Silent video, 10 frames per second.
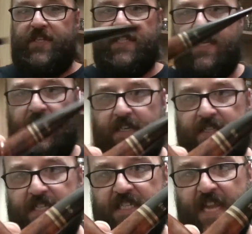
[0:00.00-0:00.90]
this here. It's
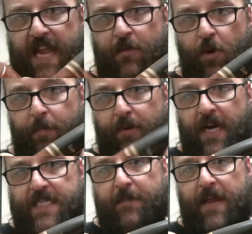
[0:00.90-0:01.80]
a Stanwell
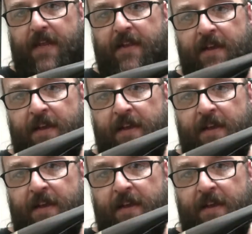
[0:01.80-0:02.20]
brass band.